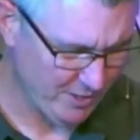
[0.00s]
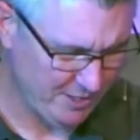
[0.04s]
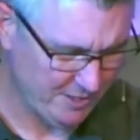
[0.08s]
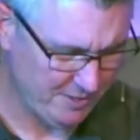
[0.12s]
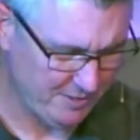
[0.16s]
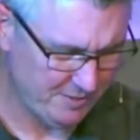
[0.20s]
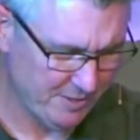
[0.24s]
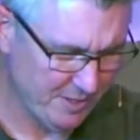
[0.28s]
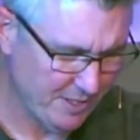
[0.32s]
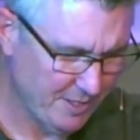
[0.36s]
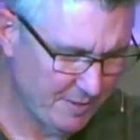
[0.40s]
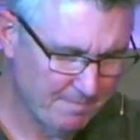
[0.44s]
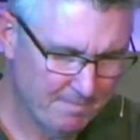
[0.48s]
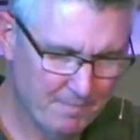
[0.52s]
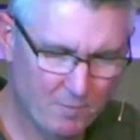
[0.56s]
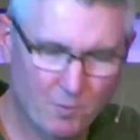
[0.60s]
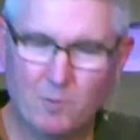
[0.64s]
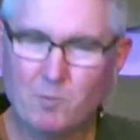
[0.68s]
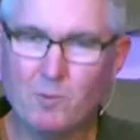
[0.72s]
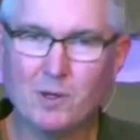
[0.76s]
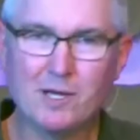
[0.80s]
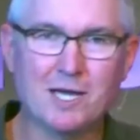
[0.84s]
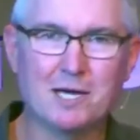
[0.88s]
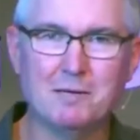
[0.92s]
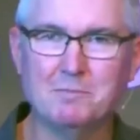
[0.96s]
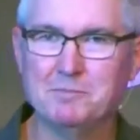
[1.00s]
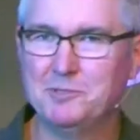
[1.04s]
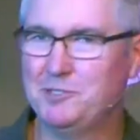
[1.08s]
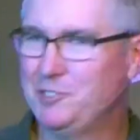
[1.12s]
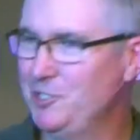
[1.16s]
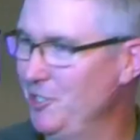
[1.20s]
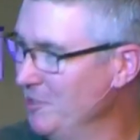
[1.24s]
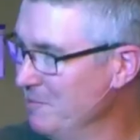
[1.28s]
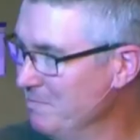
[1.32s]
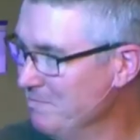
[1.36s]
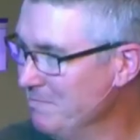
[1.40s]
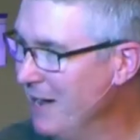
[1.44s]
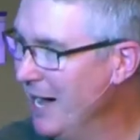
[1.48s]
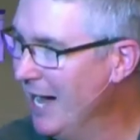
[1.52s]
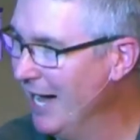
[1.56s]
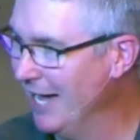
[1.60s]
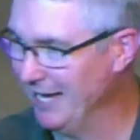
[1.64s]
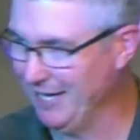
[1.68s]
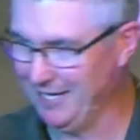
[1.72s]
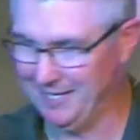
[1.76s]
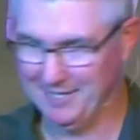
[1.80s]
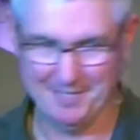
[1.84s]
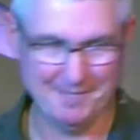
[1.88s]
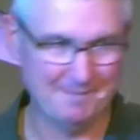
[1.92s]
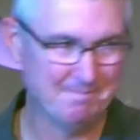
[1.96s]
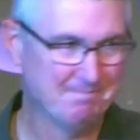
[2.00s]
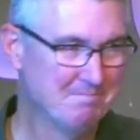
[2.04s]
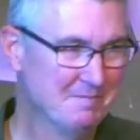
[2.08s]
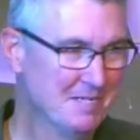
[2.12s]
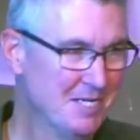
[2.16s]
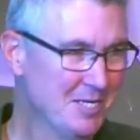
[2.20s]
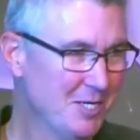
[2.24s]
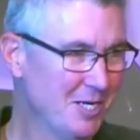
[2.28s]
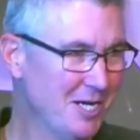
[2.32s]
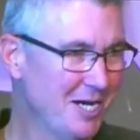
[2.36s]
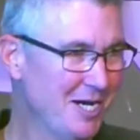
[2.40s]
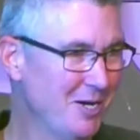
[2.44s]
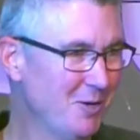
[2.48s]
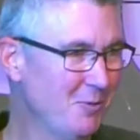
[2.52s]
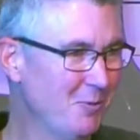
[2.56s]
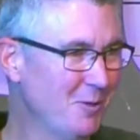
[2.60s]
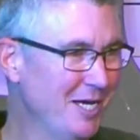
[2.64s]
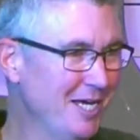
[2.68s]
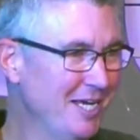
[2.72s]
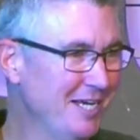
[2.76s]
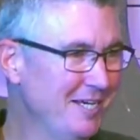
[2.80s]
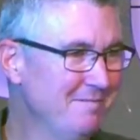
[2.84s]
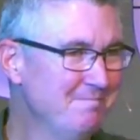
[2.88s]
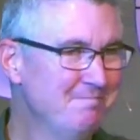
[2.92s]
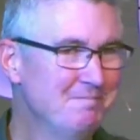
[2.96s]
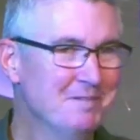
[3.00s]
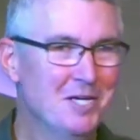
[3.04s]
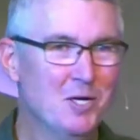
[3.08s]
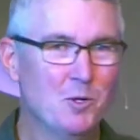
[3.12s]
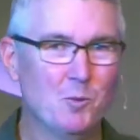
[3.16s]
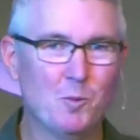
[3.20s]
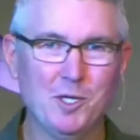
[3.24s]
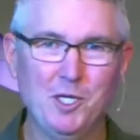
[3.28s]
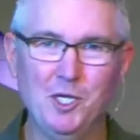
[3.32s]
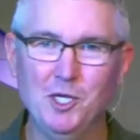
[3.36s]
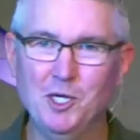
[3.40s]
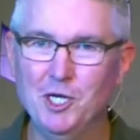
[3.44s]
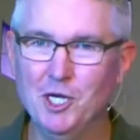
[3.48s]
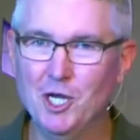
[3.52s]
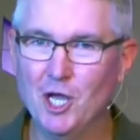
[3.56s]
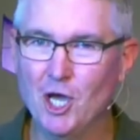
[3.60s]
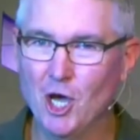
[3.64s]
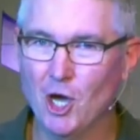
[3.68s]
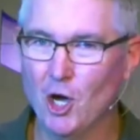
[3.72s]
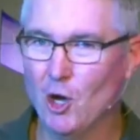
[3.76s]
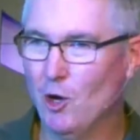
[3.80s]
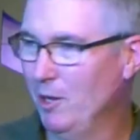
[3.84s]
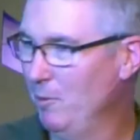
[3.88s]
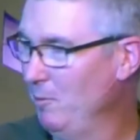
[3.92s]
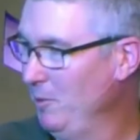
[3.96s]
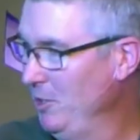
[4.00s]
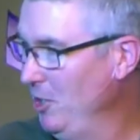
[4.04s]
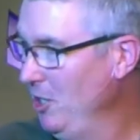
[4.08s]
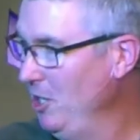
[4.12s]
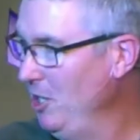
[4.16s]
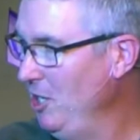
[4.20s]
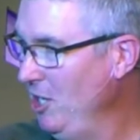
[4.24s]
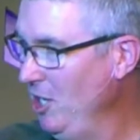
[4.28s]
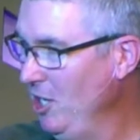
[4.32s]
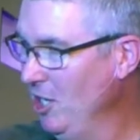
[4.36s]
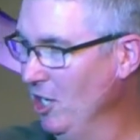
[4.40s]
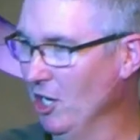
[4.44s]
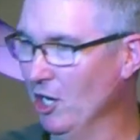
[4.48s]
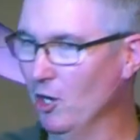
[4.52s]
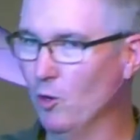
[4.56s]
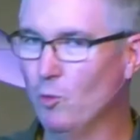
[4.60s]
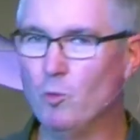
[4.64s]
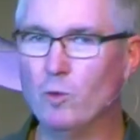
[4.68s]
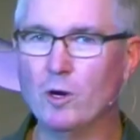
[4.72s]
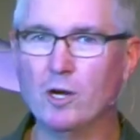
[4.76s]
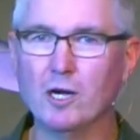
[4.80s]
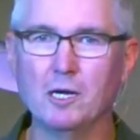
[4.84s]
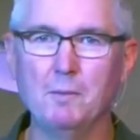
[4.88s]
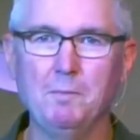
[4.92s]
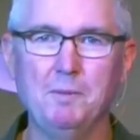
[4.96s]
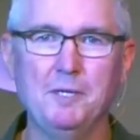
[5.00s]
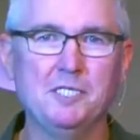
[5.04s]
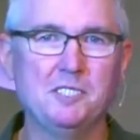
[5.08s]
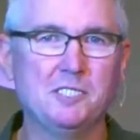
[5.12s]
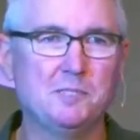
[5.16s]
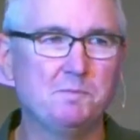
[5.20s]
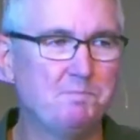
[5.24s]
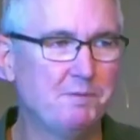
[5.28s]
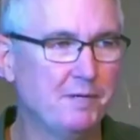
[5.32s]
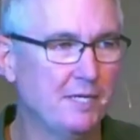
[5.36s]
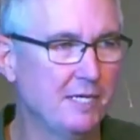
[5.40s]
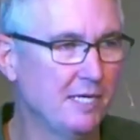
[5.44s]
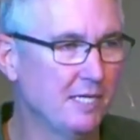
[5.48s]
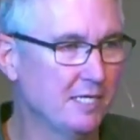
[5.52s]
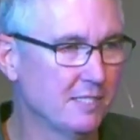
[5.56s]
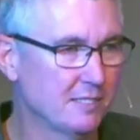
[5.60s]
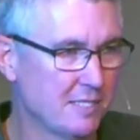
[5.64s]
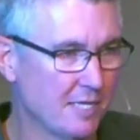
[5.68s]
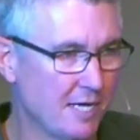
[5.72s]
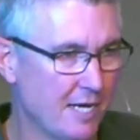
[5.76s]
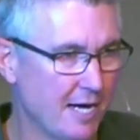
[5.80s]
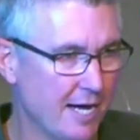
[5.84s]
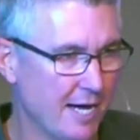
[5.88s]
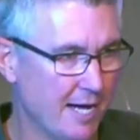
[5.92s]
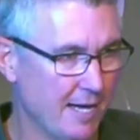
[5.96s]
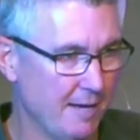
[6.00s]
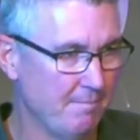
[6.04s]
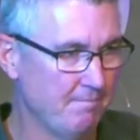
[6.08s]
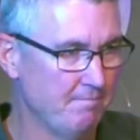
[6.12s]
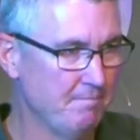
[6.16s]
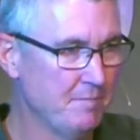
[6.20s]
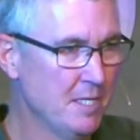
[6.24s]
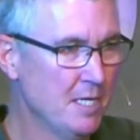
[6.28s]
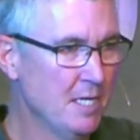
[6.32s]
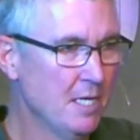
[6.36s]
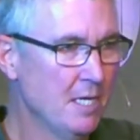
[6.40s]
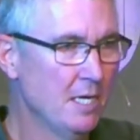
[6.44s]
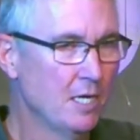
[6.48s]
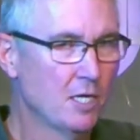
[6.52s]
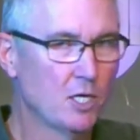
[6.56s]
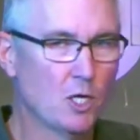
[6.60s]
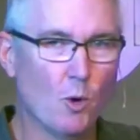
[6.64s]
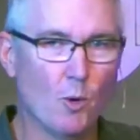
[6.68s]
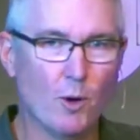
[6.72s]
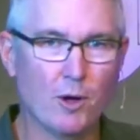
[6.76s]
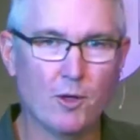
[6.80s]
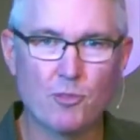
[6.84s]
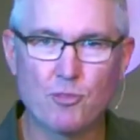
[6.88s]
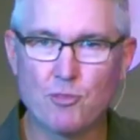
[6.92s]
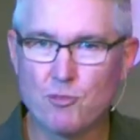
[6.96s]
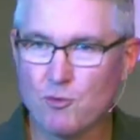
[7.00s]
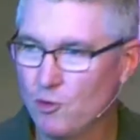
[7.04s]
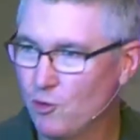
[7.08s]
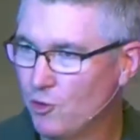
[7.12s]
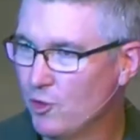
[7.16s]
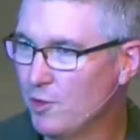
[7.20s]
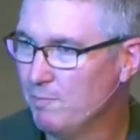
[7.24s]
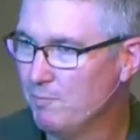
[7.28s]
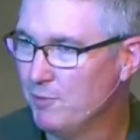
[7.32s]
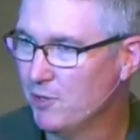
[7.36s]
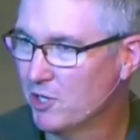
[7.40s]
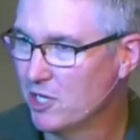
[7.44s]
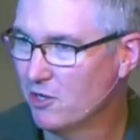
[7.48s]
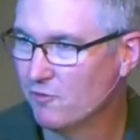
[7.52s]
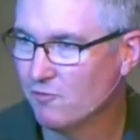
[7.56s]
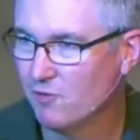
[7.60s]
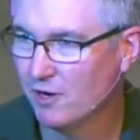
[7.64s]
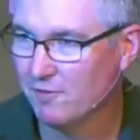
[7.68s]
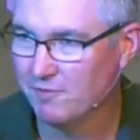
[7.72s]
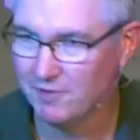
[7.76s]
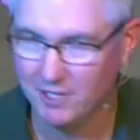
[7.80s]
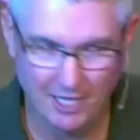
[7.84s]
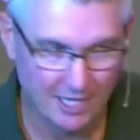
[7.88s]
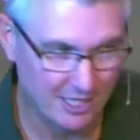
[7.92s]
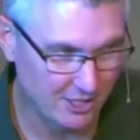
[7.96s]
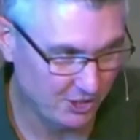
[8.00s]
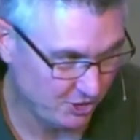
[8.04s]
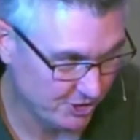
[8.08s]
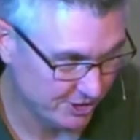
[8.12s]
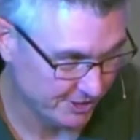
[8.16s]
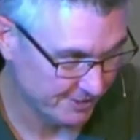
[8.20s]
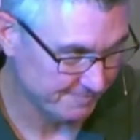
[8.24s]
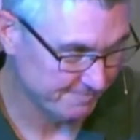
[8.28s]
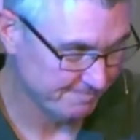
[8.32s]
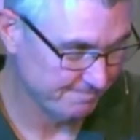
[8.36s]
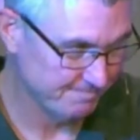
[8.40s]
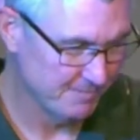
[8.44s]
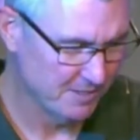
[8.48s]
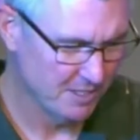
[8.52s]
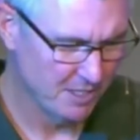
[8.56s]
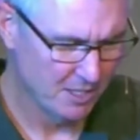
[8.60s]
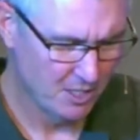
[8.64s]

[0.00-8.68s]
What comes to your mind when you know and when you hear we're going to be spending time going through the book of Revelation?